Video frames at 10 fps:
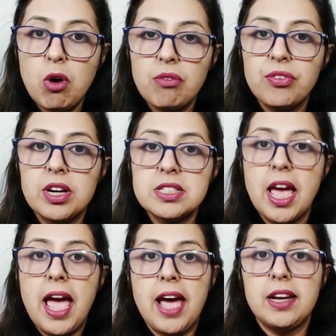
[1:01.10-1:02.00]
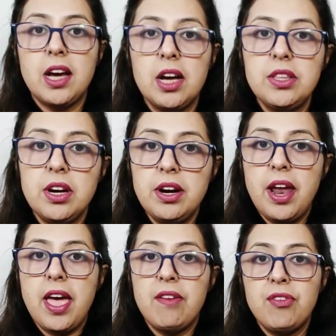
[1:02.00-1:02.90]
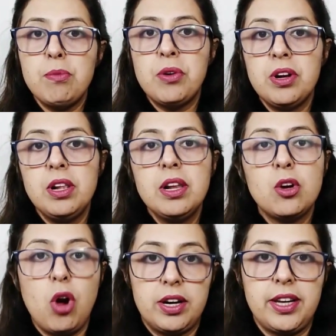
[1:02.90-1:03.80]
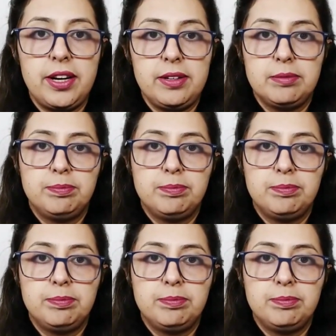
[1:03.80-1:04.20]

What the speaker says: offers, and other ephemeral content.